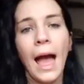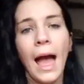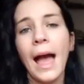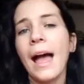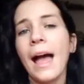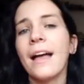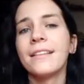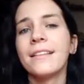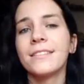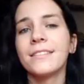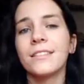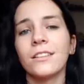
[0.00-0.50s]

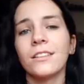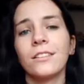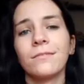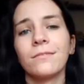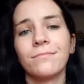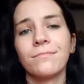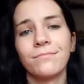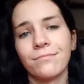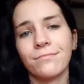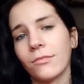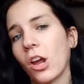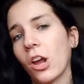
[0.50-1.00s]
And
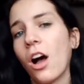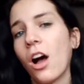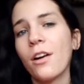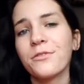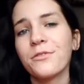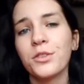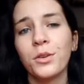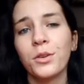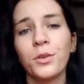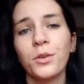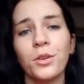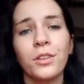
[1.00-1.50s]

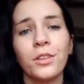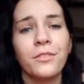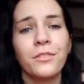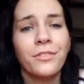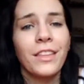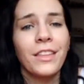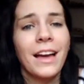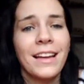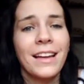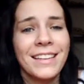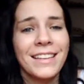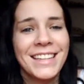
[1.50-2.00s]
after all
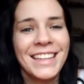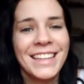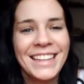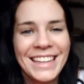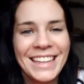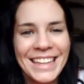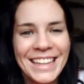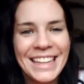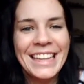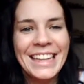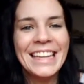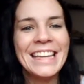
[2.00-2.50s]
of that,
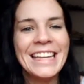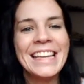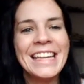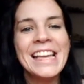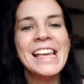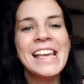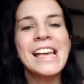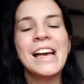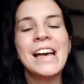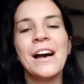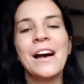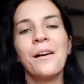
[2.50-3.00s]

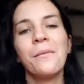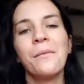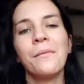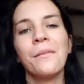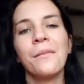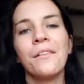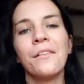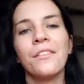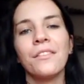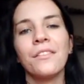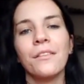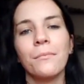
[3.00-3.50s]

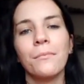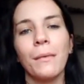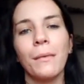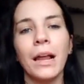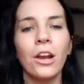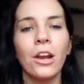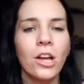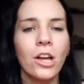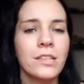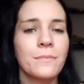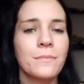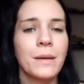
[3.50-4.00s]

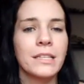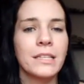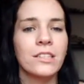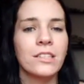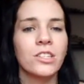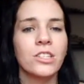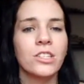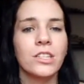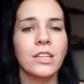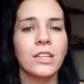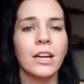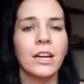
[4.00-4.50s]
my last
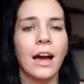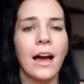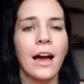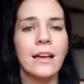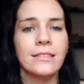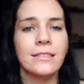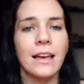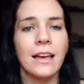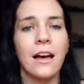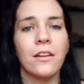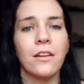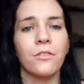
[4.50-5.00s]
message to you
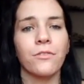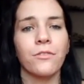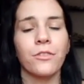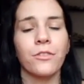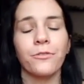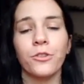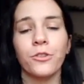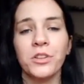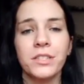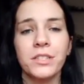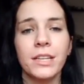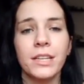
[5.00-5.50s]
guys out of
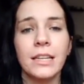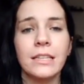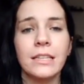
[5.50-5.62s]
the first